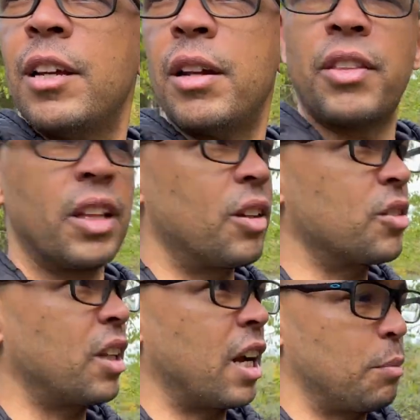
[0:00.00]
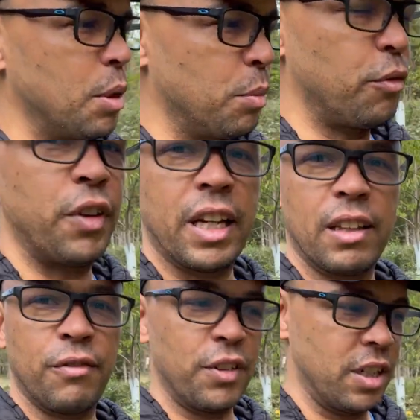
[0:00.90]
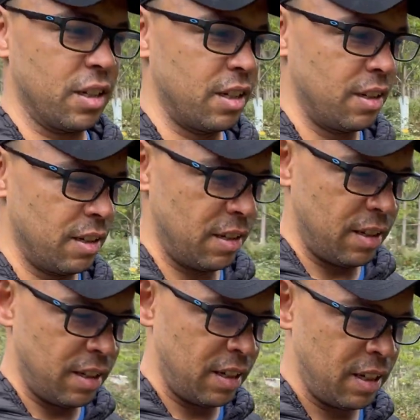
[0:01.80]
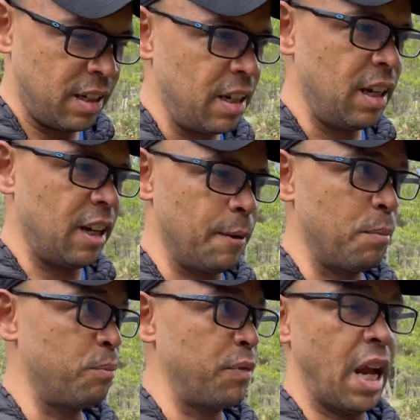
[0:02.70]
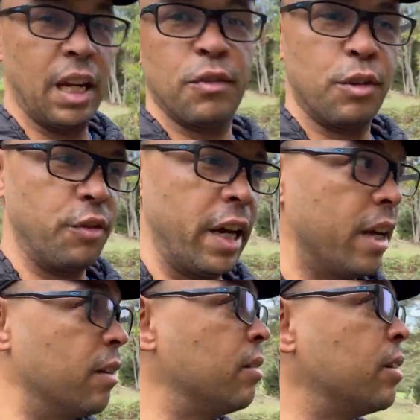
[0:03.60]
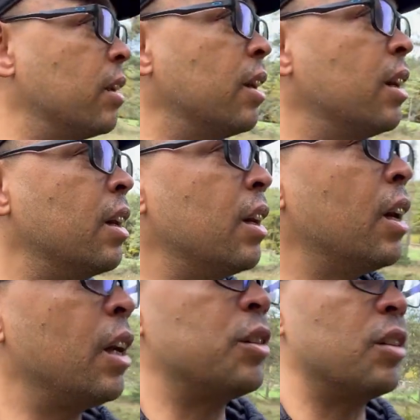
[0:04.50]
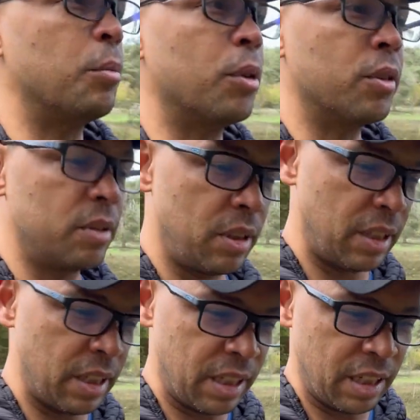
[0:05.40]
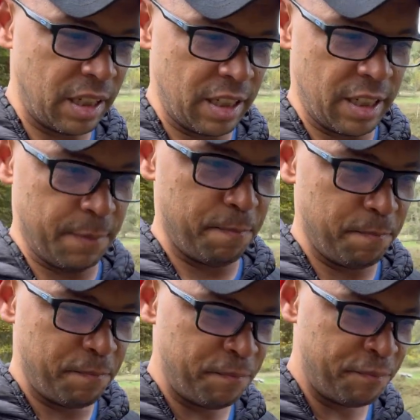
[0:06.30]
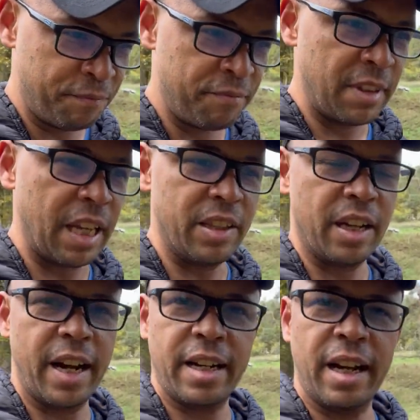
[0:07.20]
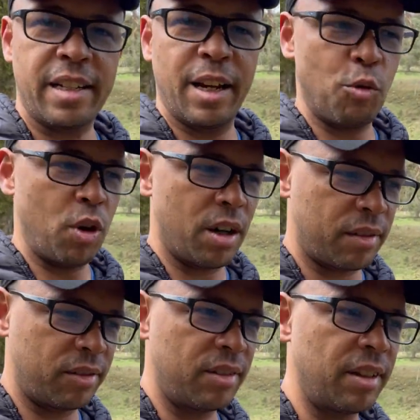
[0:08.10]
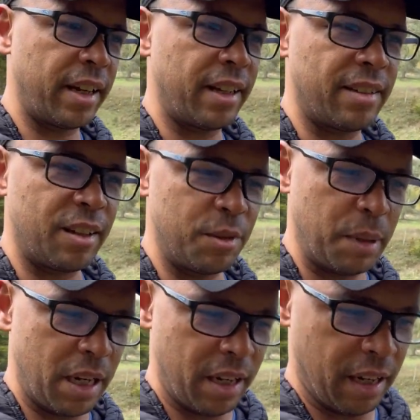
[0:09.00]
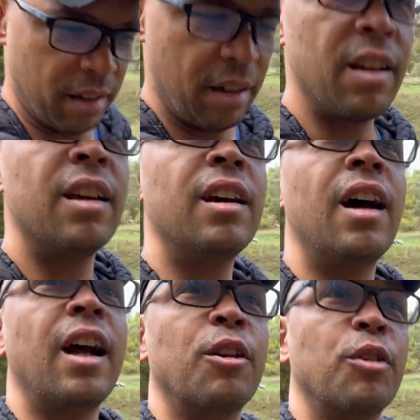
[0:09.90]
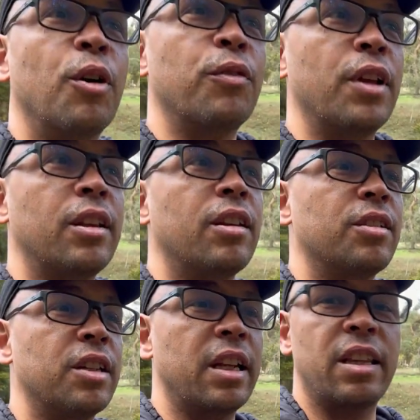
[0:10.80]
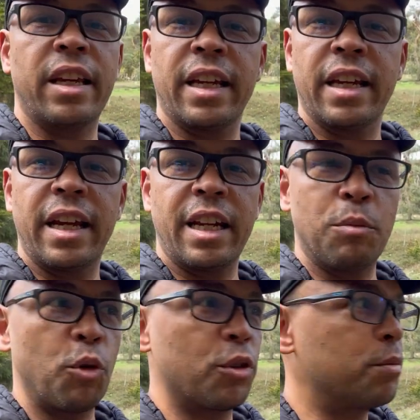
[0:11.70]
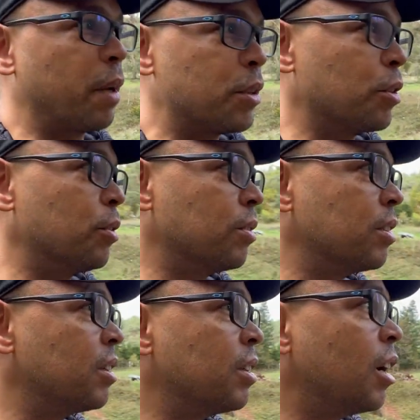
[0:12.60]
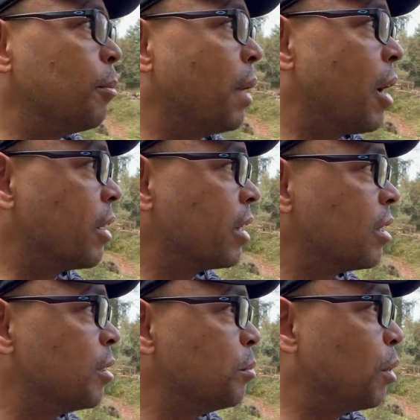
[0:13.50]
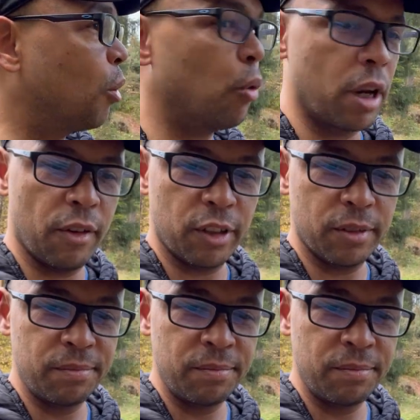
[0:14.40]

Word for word: I think there's a lot of people faking the funk. Um, I live in a van, simple. Um, and then I, I take walks. I guess that's about it. I don't know if that there's anything any more special about it, but whatever.